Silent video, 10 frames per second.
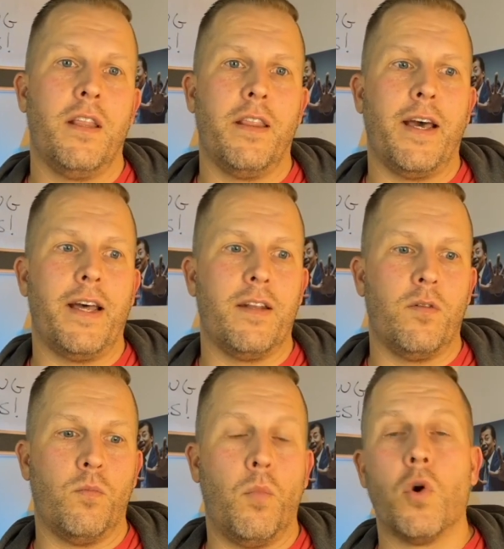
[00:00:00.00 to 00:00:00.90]
that
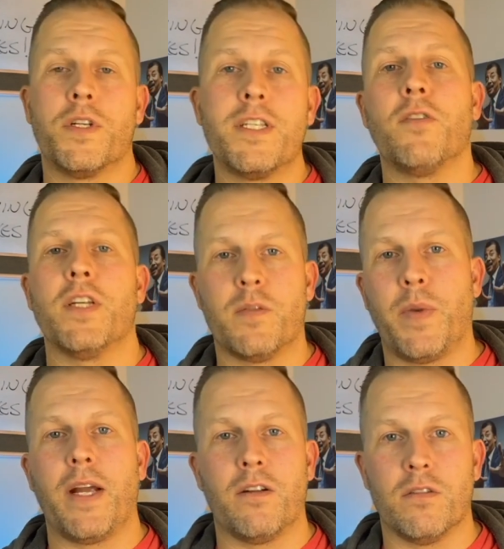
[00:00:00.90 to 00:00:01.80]
more serious
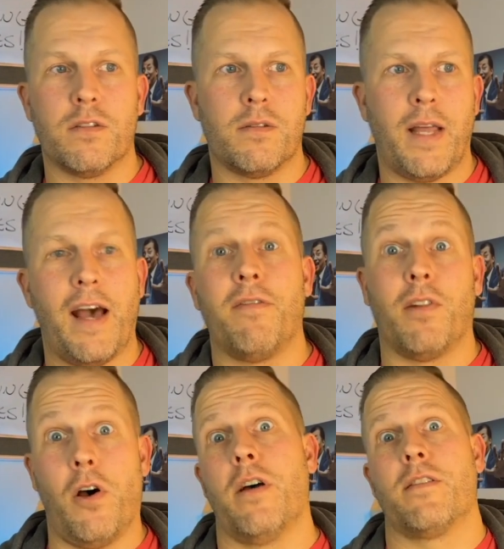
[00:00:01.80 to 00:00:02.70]
buyers have
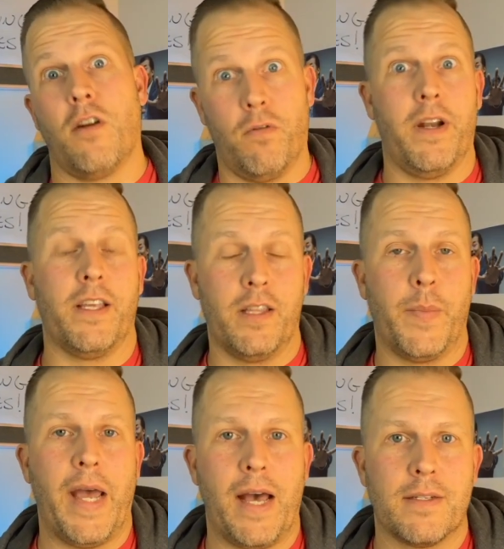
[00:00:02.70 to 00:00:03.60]
lost already in the
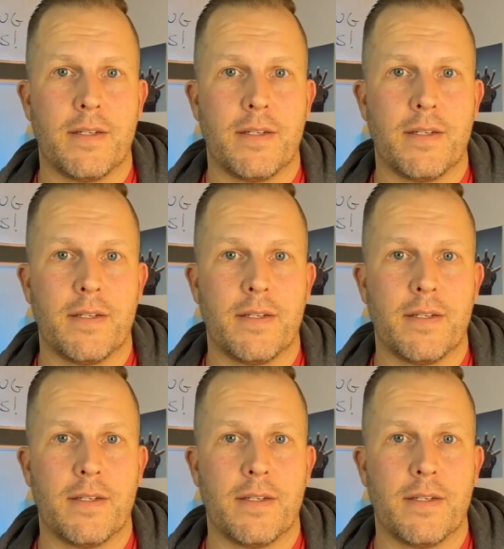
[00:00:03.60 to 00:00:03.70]
past.